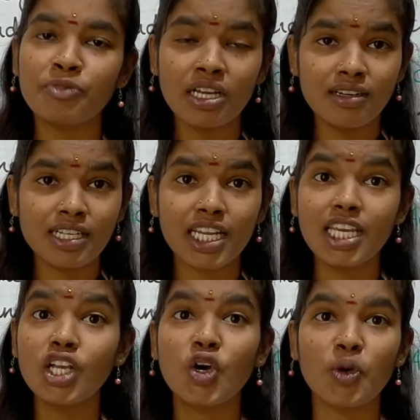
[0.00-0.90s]

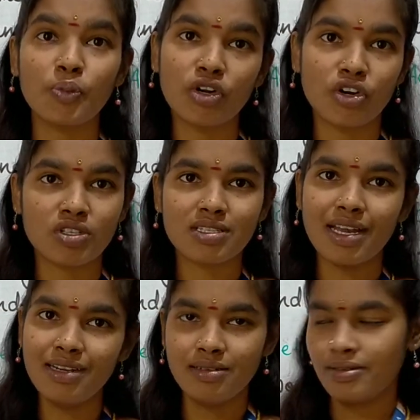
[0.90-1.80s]
containing copper
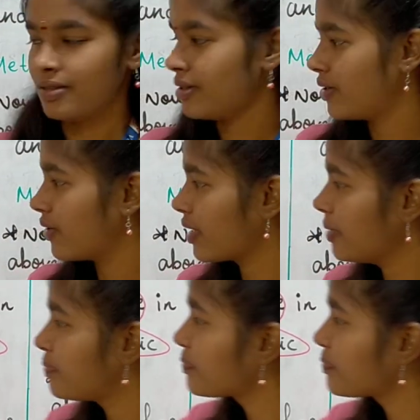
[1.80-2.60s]
oxide. Okay.